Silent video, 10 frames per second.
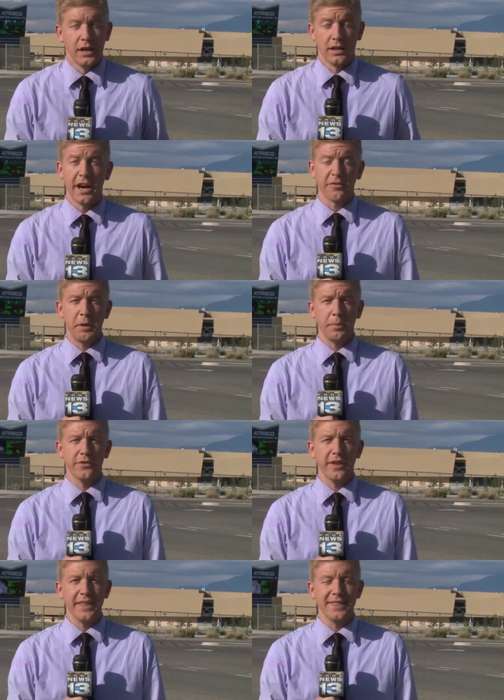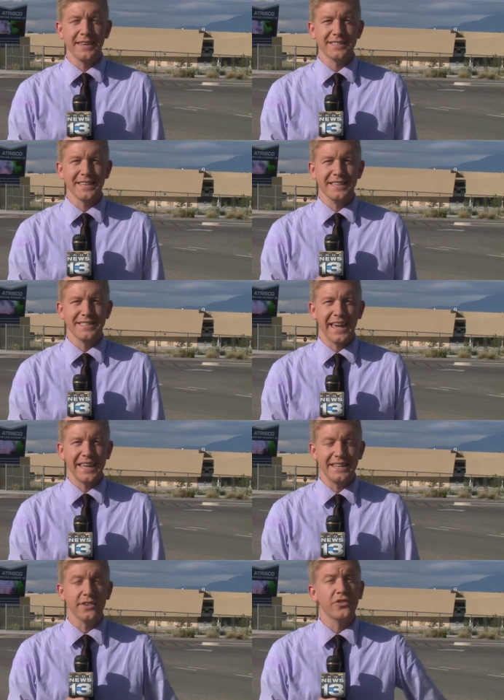a lot of people say this is
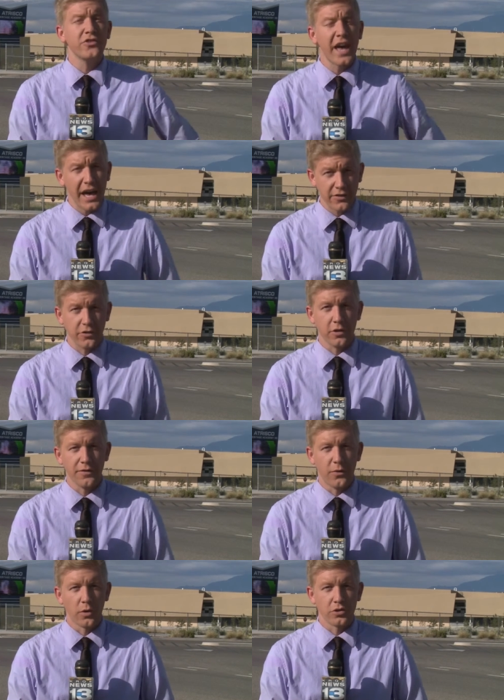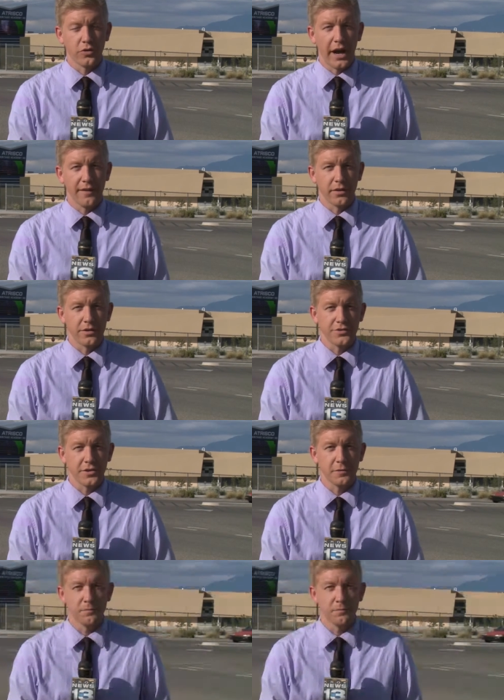a disaster for drivers.